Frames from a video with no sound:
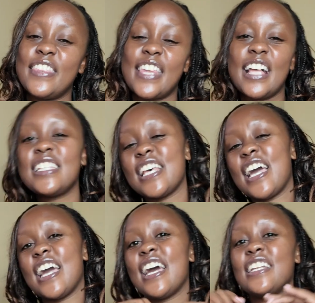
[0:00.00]
That's
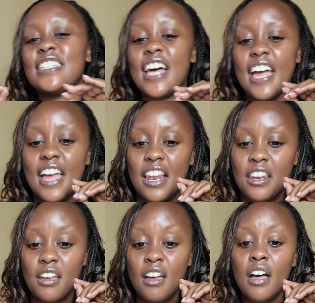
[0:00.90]
it.
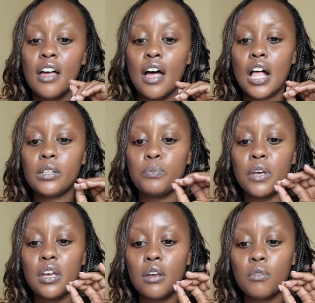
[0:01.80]
And I'll
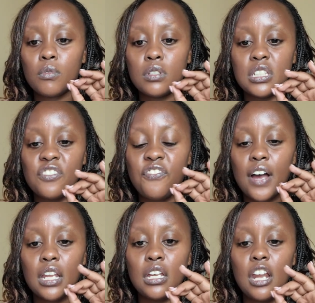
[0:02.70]
be
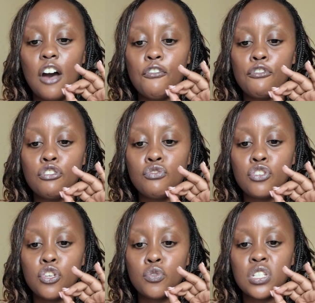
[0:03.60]
defining a few
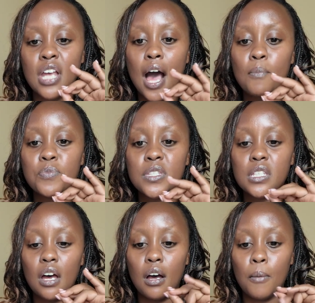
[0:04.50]
new
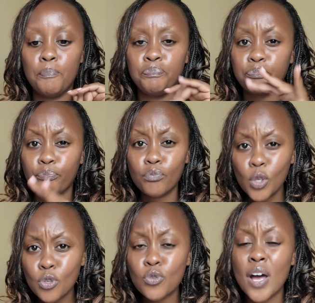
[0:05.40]
terms
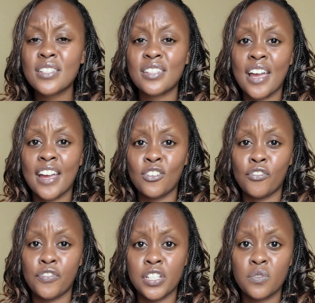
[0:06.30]
towards the end
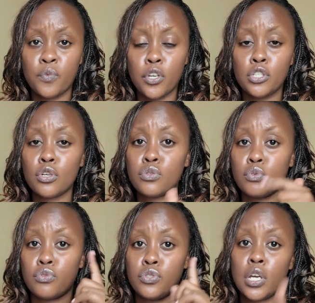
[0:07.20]
of this video,
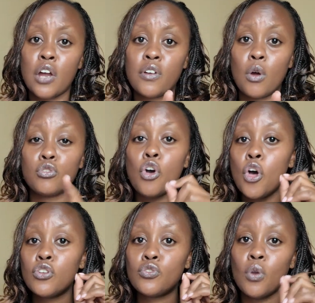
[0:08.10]
so stick around
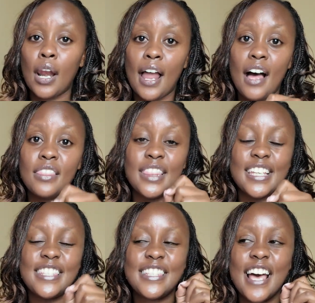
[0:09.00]
to learn
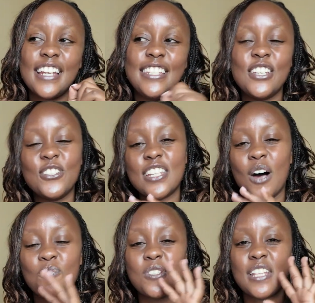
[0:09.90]
these new
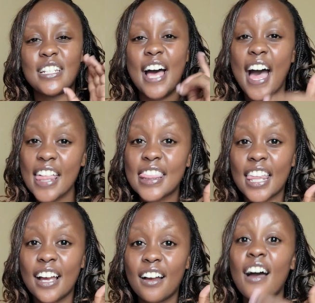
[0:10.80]
terms that I
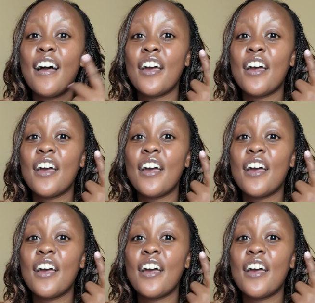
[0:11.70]
think